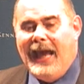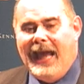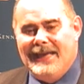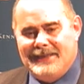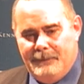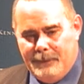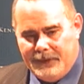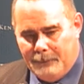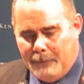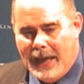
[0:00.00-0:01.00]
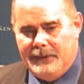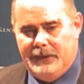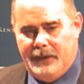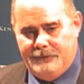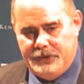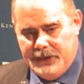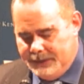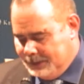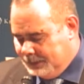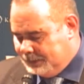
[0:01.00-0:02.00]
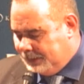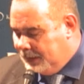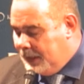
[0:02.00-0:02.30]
as a, the mother of Jesus.